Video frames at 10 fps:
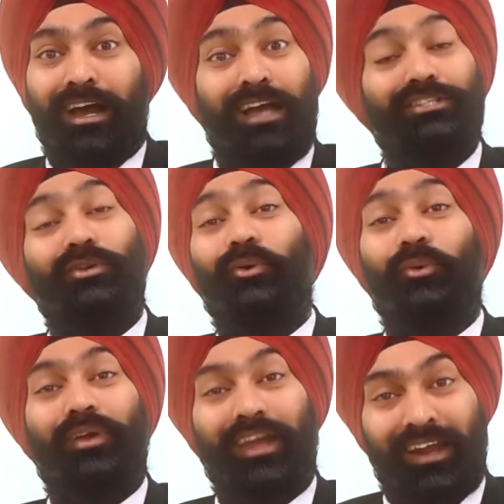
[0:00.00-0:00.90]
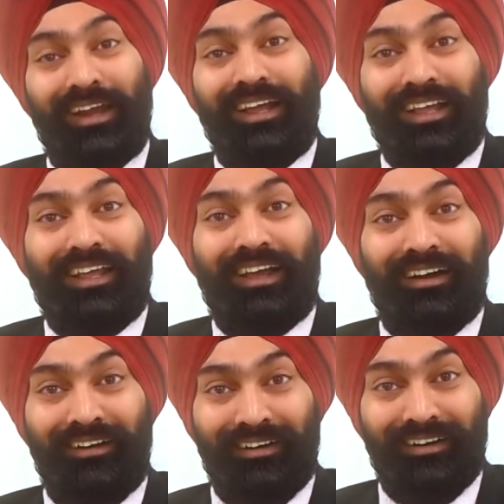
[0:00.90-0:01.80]
I said, "Oh, okay."
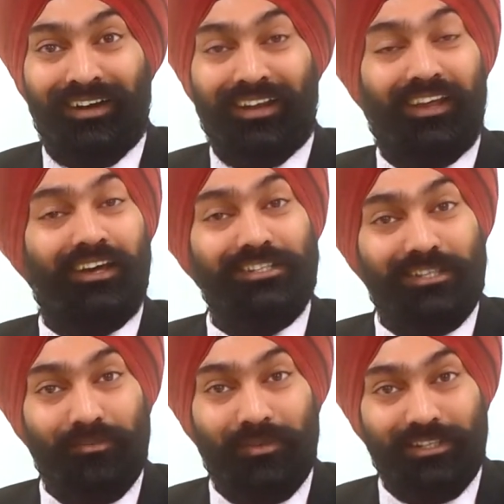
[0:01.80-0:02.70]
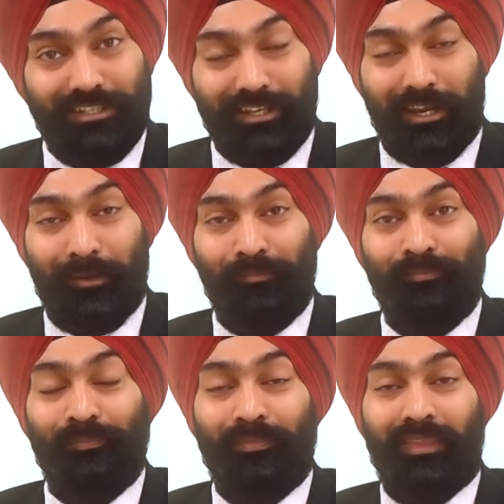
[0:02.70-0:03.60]
And I asked him his name,
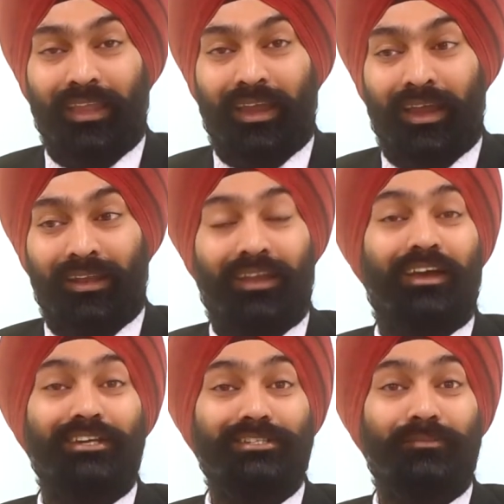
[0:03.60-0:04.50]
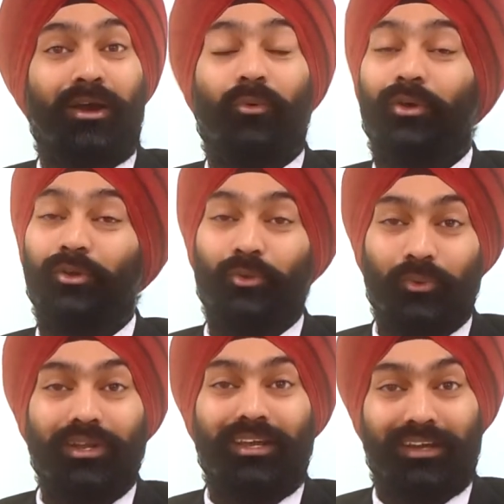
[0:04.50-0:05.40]
and I asked him, "How are you
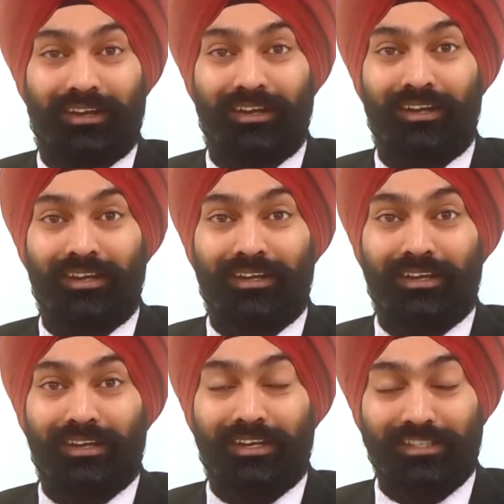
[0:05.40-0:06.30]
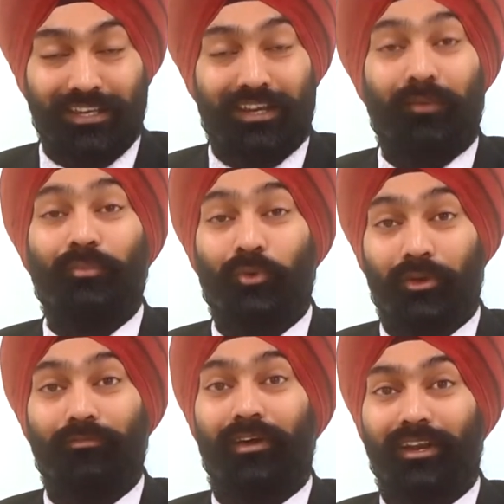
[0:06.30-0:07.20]
doing?" He said, "I'm
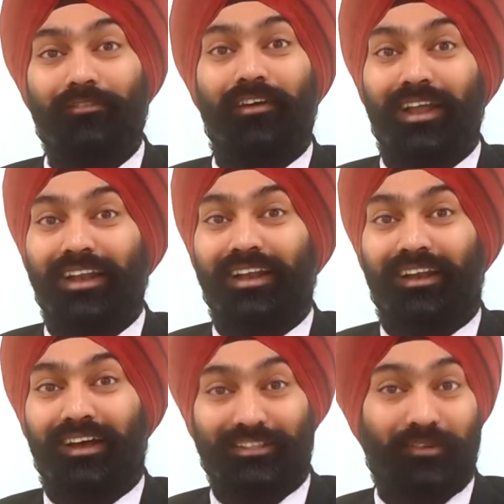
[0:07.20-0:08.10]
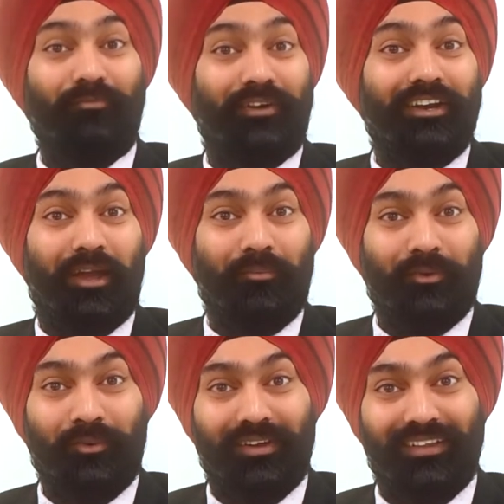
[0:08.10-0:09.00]
doing very well." I said, "I'm very happy
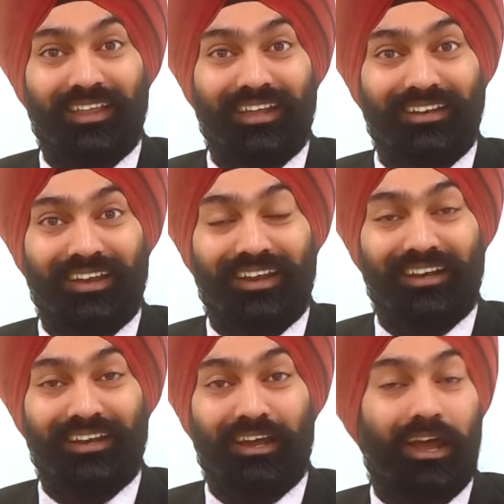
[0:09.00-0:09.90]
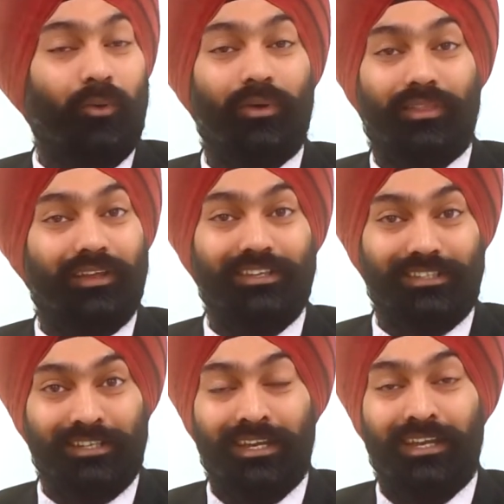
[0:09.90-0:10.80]
to hear that. And how are things?"